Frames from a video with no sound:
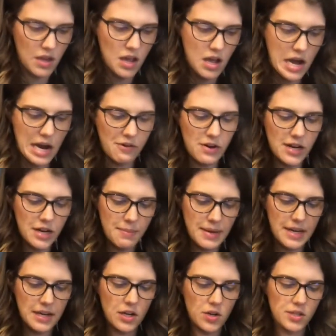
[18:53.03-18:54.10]
I
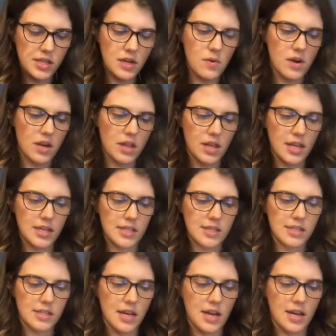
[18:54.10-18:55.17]
recommend using one of these
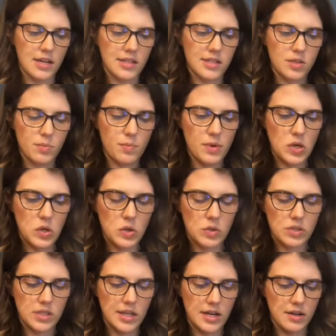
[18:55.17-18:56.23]
spoons
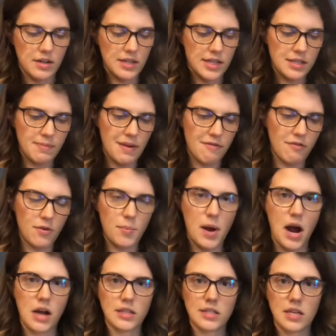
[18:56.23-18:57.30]
that's meant for
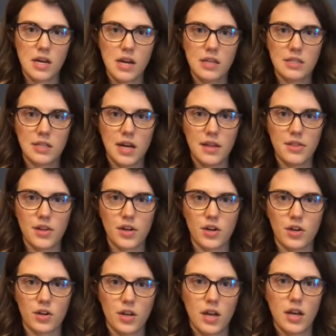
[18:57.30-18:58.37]
pasta. It's got the
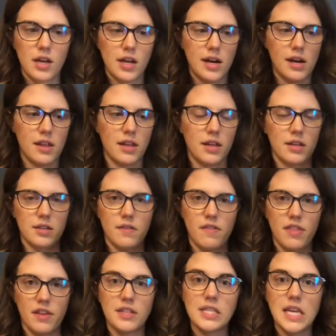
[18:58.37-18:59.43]
kind of the
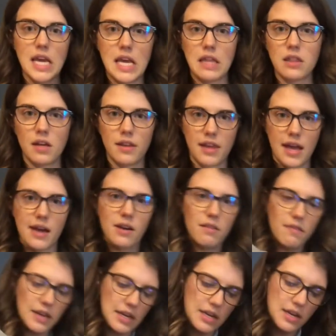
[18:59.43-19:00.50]
teeth on the end of
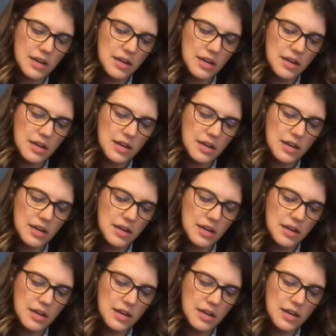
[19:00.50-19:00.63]
it.